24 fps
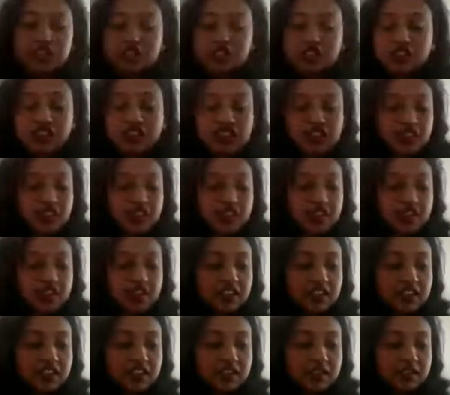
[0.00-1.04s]
question
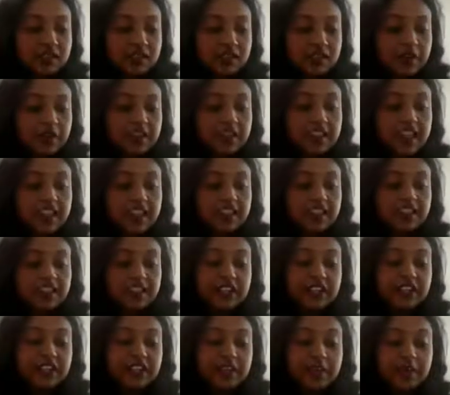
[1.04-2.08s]
is, can the
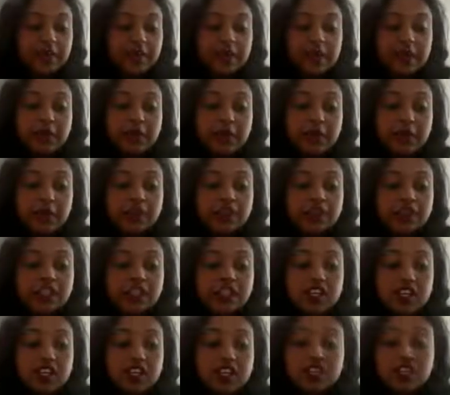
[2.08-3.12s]
developer impose a
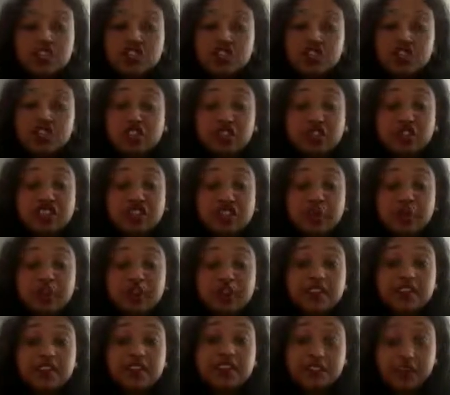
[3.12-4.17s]
condition of
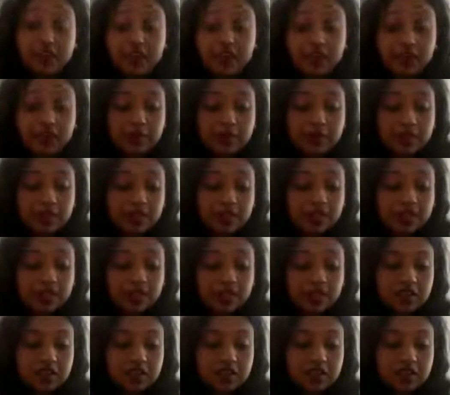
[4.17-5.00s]
10% payment